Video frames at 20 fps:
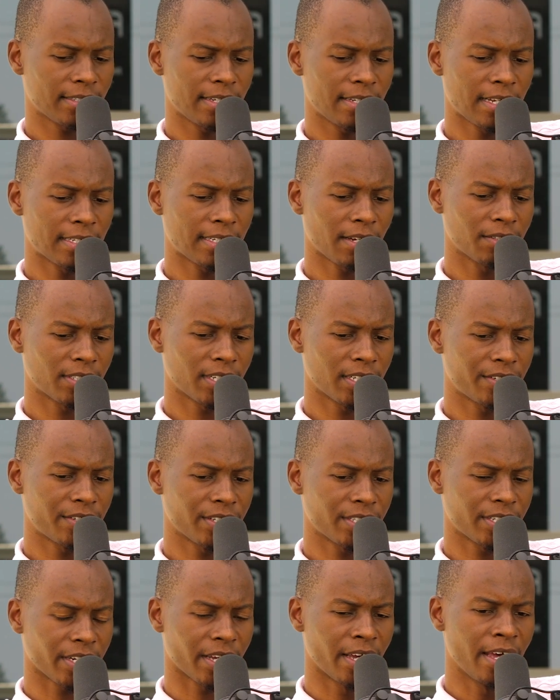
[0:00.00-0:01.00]
that sounds
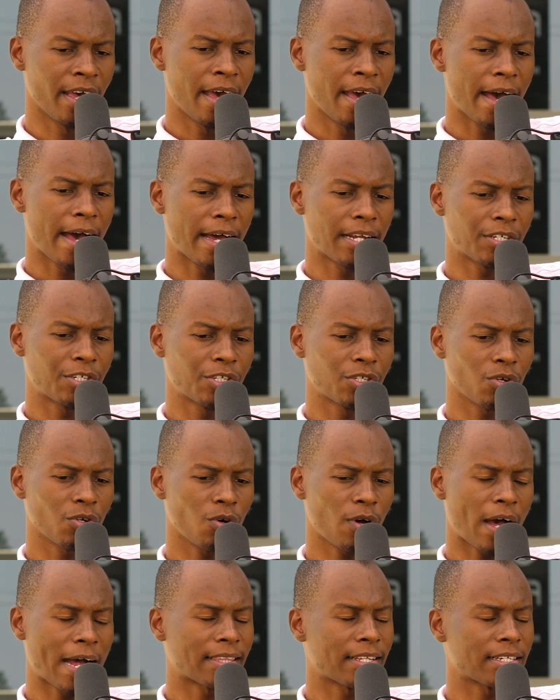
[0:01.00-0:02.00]
interesting. And
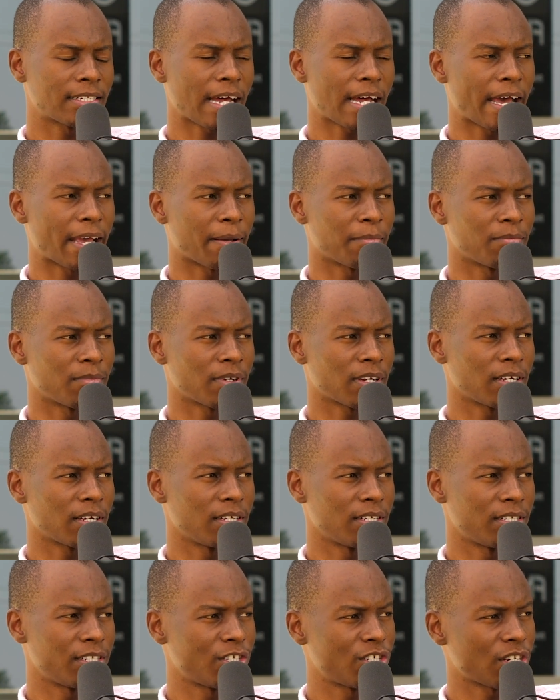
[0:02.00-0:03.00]
so at the time,
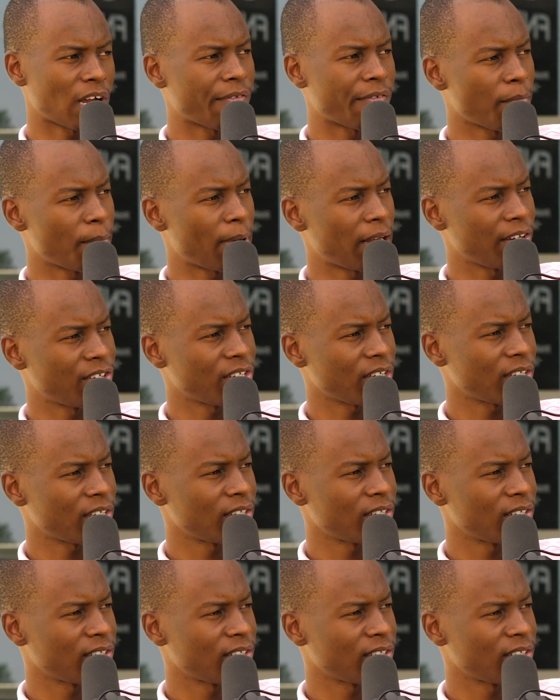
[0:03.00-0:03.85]
did she have a manager?